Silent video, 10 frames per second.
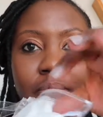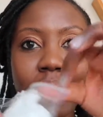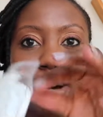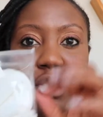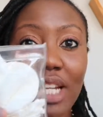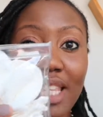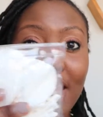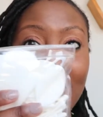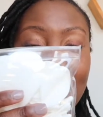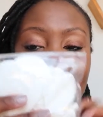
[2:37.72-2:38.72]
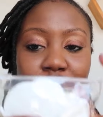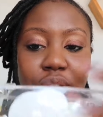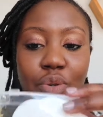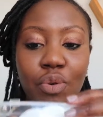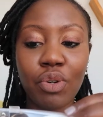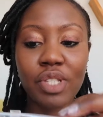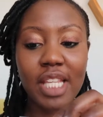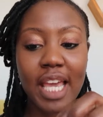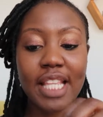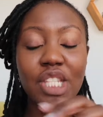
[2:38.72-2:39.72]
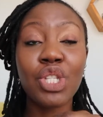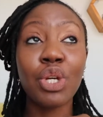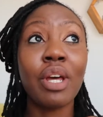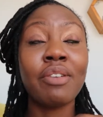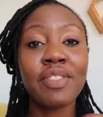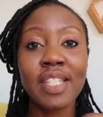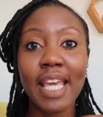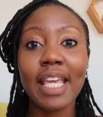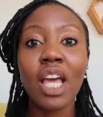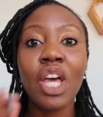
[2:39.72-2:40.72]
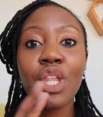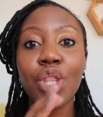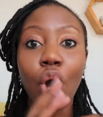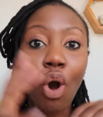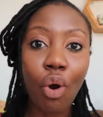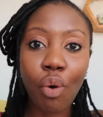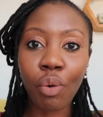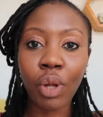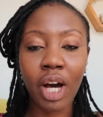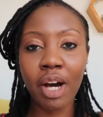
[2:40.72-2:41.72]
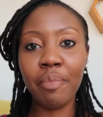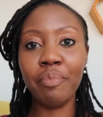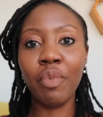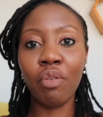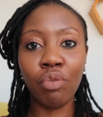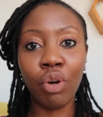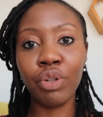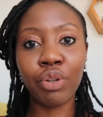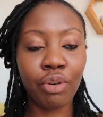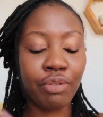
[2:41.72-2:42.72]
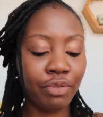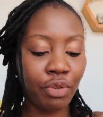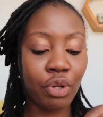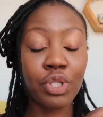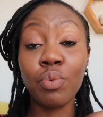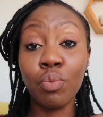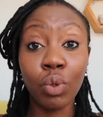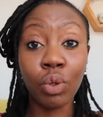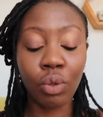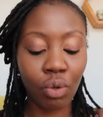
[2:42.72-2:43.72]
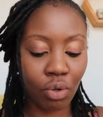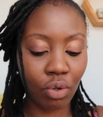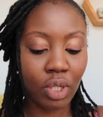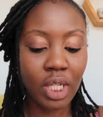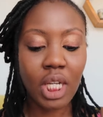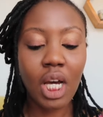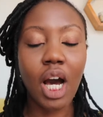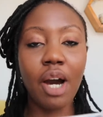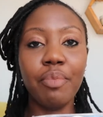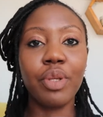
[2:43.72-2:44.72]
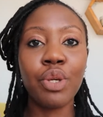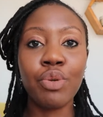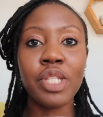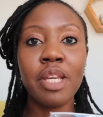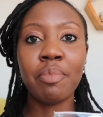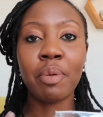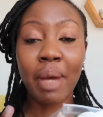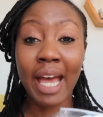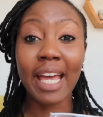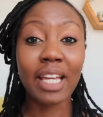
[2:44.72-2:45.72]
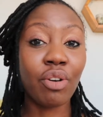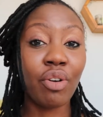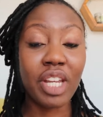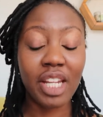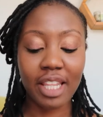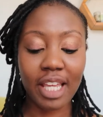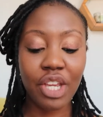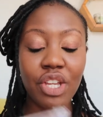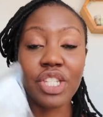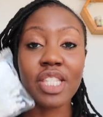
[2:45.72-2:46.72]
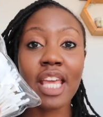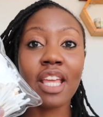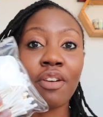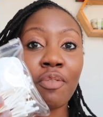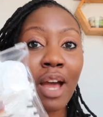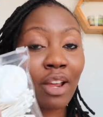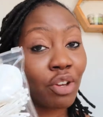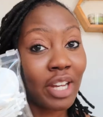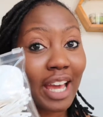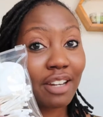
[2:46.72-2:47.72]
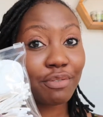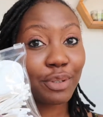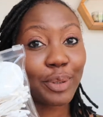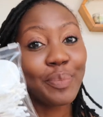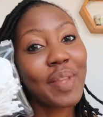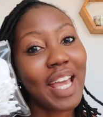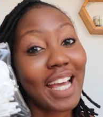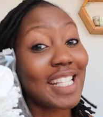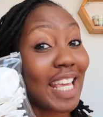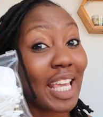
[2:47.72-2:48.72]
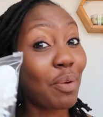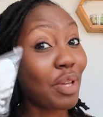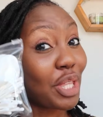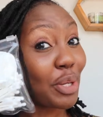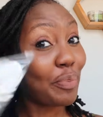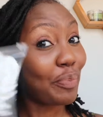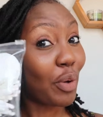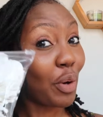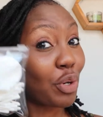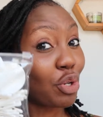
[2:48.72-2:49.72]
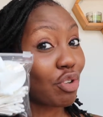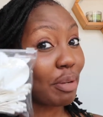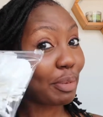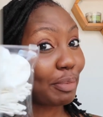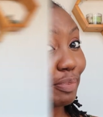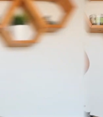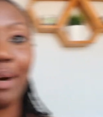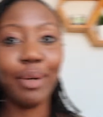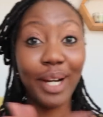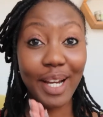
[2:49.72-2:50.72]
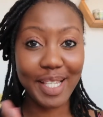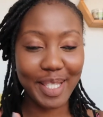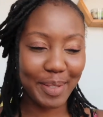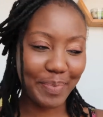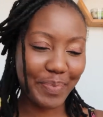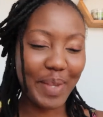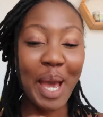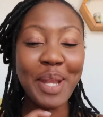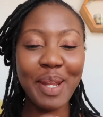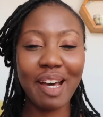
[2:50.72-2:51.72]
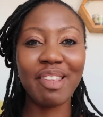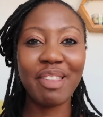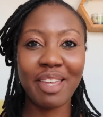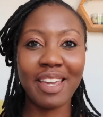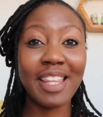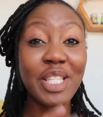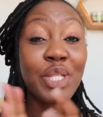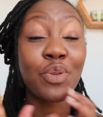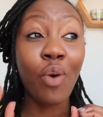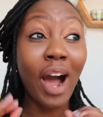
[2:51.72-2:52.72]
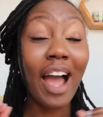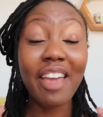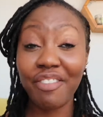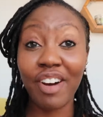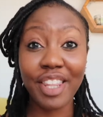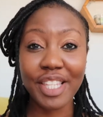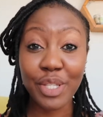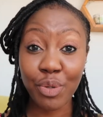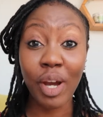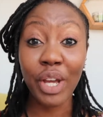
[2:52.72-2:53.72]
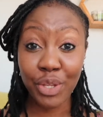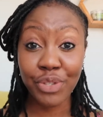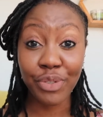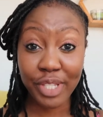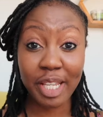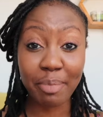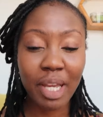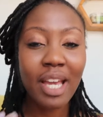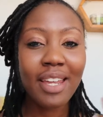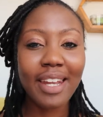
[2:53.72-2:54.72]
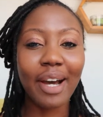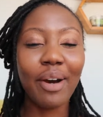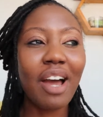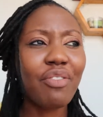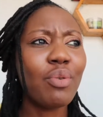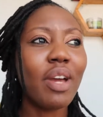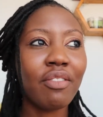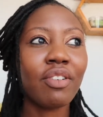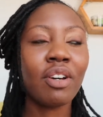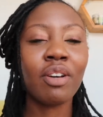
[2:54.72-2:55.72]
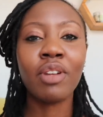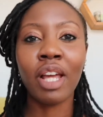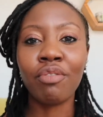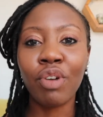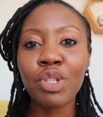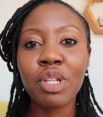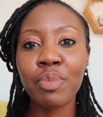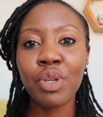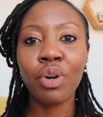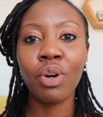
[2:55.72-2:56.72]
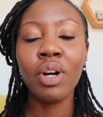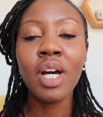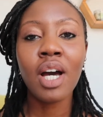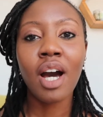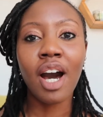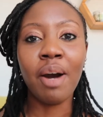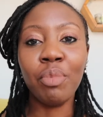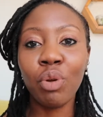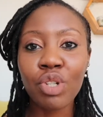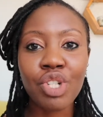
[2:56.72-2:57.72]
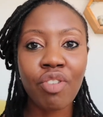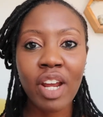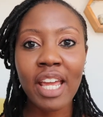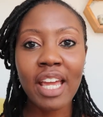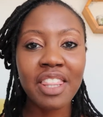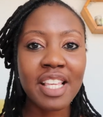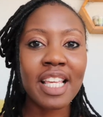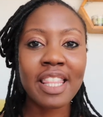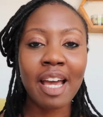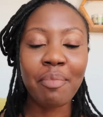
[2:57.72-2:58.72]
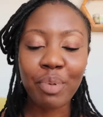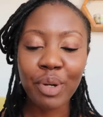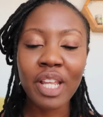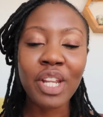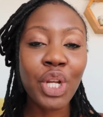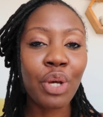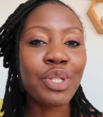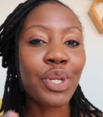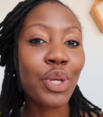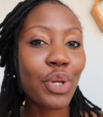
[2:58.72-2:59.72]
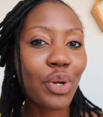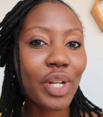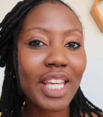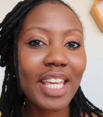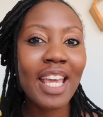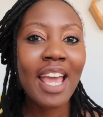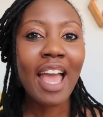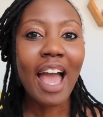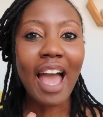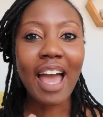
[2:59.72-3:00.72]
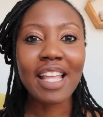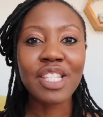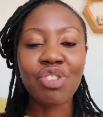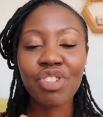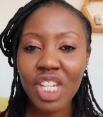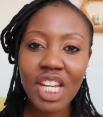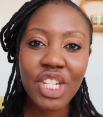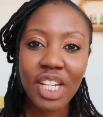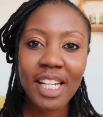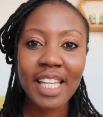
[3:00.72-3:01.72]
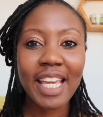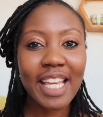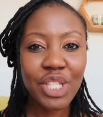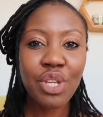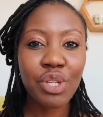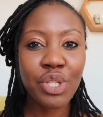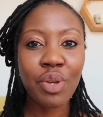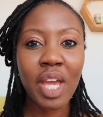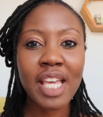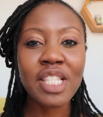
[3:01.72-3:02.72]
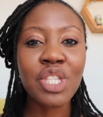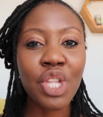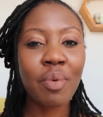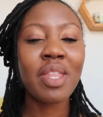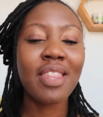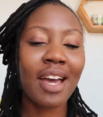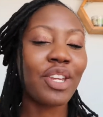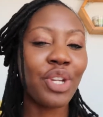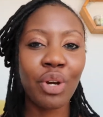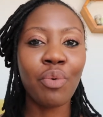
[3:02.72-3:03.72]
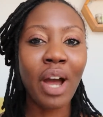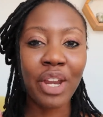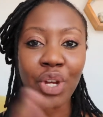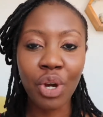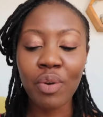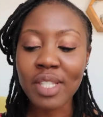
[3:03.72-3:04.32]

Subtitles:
pouch like this, so it's all contained. You don't have to take the whole rod of cotton wool or Q-tip pack or anything like that. You can just take a good handful and take it with you on your trip. Now guys, another thing, I find this is quite a useful tip. Now, have you ever like rolled up your lingerie and things like that and put it, you know, securely and strategically into your suitcase, knowing that, you know, I know